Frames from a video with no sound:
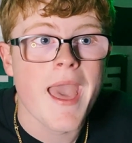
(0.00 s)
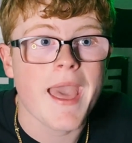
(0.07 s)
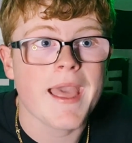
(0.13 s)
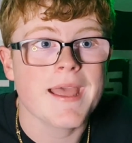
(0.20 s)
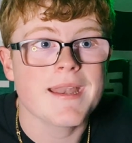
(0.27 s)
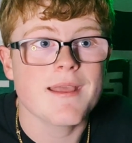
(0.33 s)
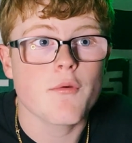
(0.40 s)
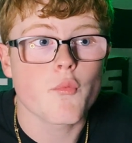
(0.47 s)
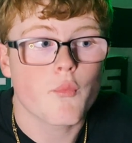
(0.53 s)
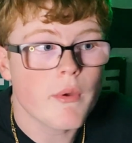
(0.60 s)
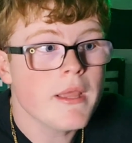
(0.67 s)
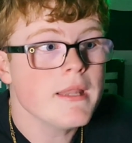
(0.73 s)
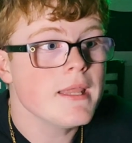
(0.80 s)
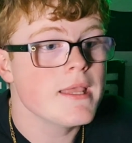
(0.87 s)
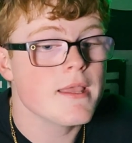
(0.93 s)
And
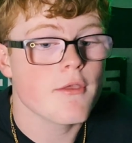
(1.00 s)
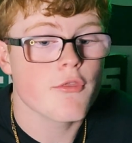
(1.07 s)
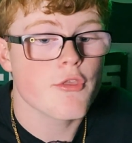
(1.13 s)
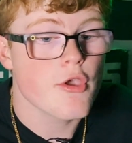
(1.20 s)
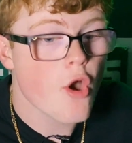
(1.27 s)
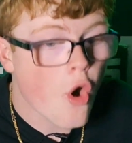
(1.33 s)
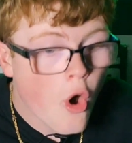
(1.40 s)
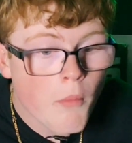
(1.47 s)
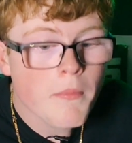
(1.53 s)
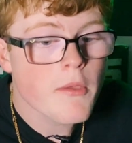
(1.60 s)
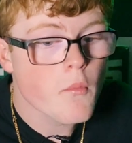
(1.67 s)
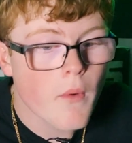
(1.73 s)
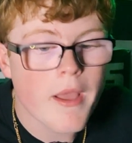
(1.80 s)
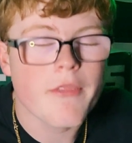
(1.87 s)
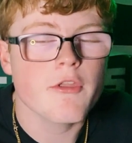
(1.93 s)
really, the only
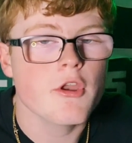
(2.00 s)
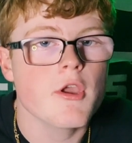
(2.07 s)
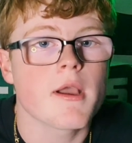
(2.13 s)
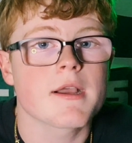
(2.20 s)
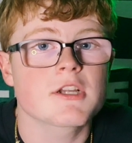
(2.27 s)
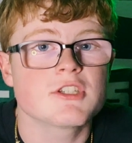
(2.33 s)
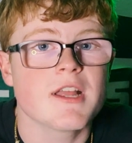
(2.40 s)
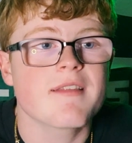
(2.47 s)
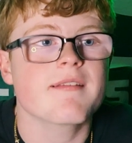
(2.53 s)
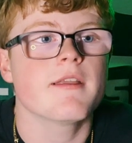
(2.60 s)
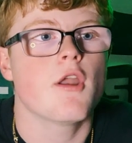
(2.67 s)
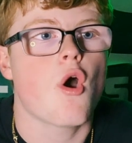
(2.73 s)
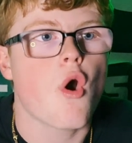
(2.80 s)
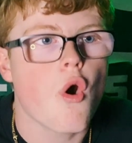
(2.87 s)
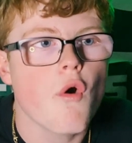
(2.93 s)
way the New York Jets
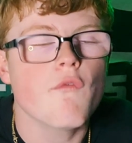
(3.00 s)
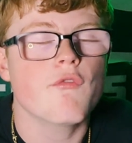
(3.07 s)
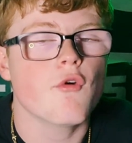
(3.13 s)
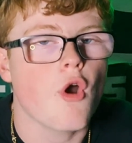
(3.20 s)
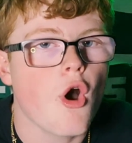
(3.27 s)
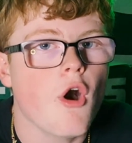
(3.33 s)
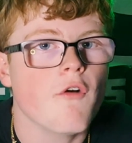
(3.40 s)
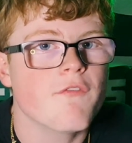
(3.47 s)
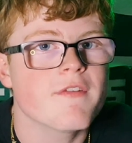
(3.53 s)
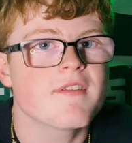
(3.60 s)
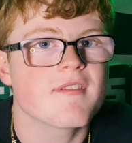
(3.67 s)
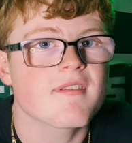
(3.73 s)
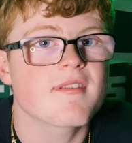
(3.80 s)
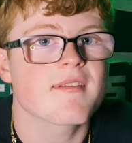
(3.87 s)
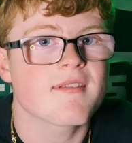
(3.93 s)
can hope for
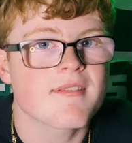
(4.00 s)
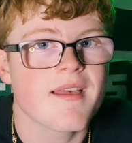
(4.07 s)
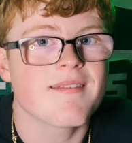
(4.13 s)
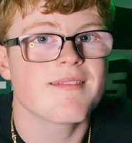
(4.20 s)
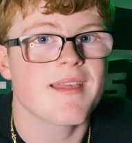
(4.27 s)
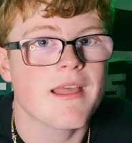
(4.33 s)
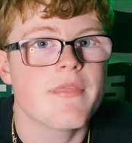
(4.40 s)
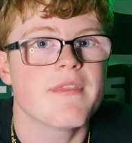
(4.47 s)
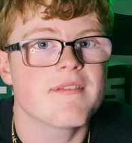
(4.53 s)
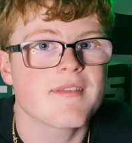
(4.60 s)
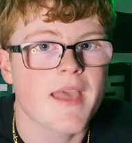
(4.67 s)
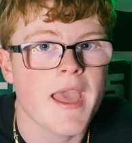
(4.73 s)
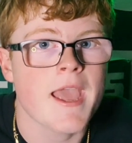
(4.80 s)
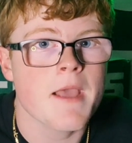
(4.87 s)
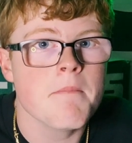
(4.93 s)
offensive success in this
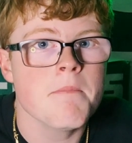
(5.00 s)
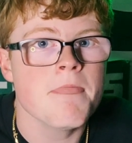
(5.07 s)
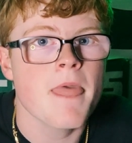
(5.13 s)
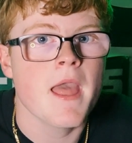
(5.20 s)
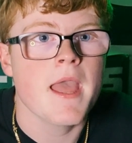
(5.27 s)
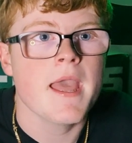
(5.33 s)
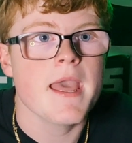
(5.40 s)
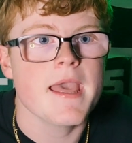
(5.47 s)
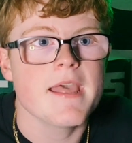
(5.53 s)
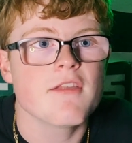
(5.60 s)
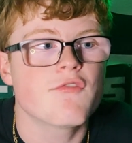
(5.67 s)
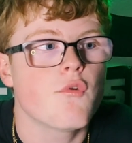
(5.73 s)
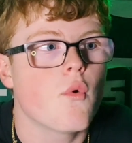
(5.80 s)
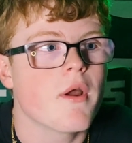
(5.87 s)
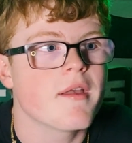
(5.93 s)
game
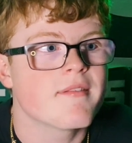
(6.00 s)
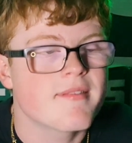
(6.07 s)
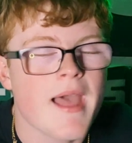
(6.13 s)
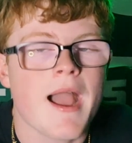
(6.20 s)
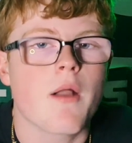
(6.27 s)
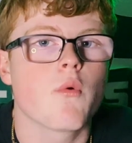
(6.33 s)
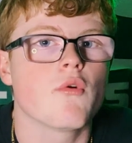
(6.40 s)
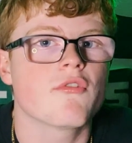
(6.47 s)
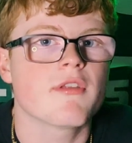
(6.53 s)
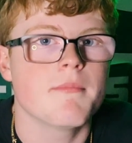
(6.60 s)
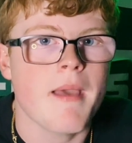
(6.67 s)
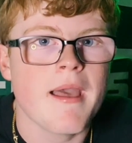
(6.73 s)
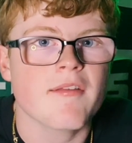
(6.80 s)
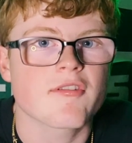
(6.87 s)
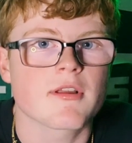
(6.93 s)
is for a Zach Wilson
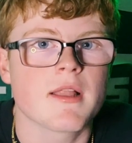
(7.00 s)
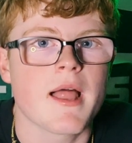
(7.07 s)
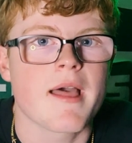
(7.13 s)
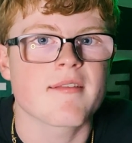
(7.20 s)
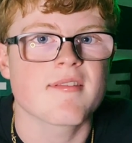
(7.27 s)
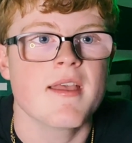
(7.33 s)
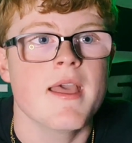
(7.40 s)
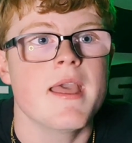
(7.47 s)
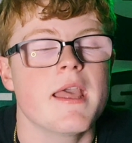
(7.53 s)
masterclass.